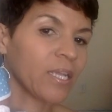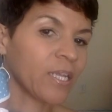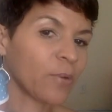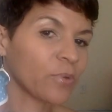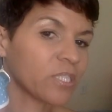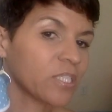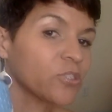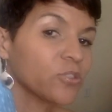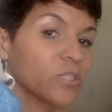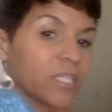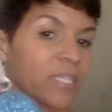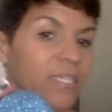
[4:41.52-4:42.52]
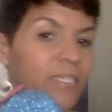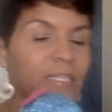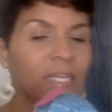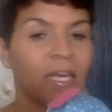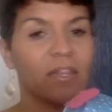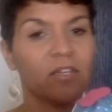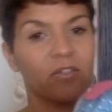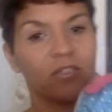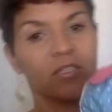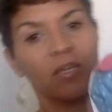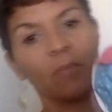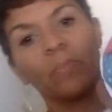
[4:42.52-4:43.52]
Now, what's interesting is that there
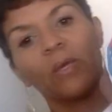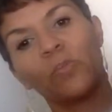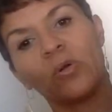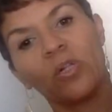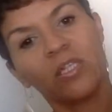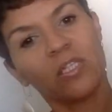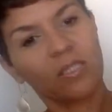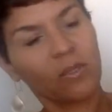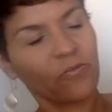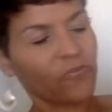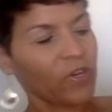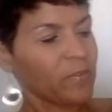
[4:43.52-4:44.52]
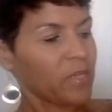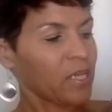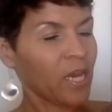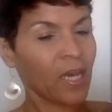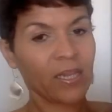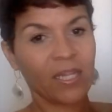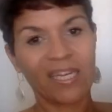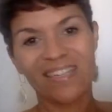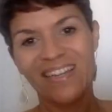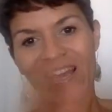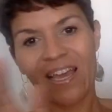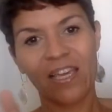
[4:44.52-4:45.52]
are some people in some frame of thought
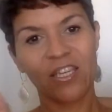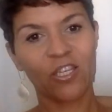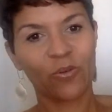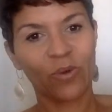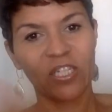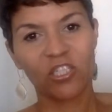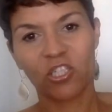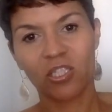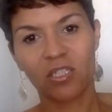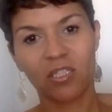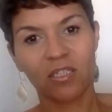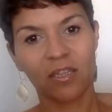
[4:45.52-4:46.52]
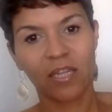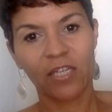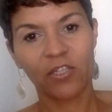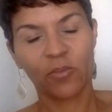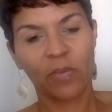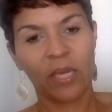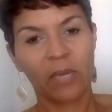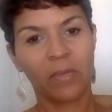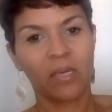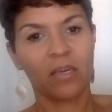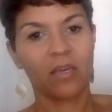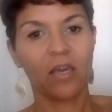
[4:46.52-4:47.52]
that, hey, you know what, just let your
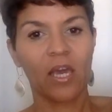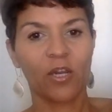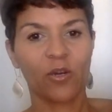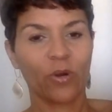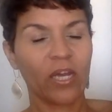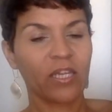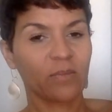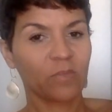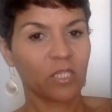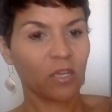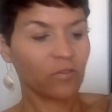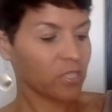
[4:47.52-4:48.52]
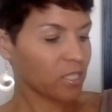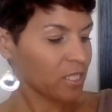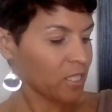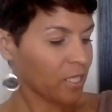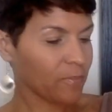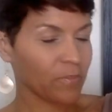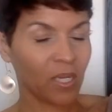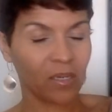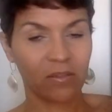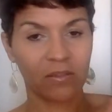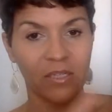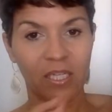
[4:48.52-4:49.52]
baby cry themselves to sleep.
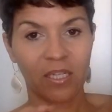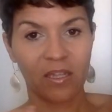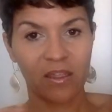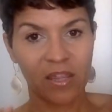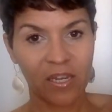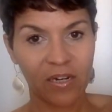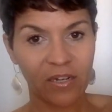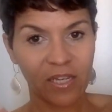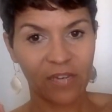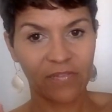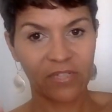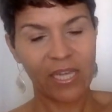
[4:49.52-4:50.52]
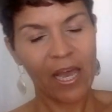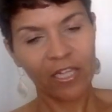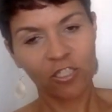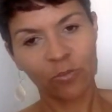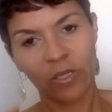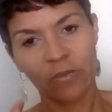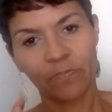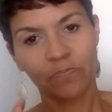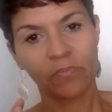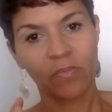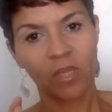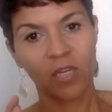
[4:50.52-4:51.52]
Now, in the theory of attachment,
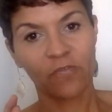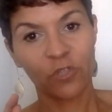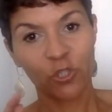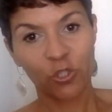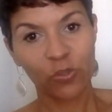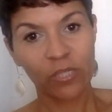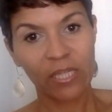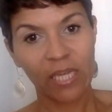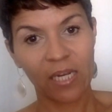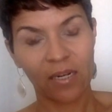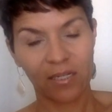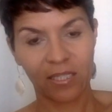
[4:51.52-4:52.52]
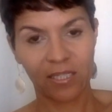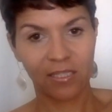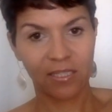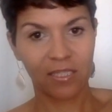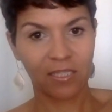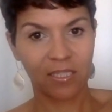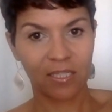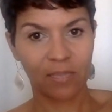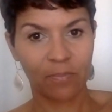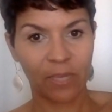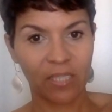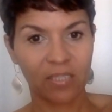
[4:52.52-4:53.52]
if you're doing that on a
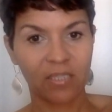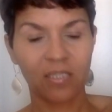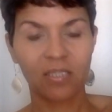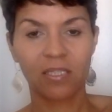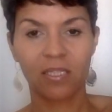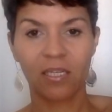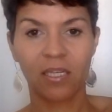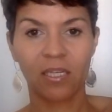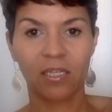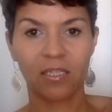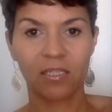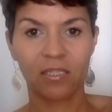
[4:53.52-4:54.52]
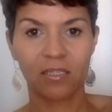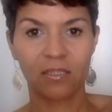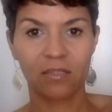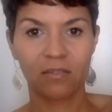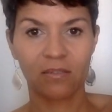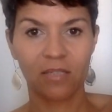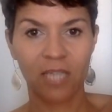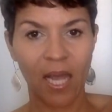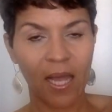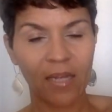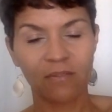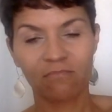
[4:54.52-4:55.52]
consistent basis, it's
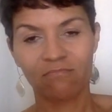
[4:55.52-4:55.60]
not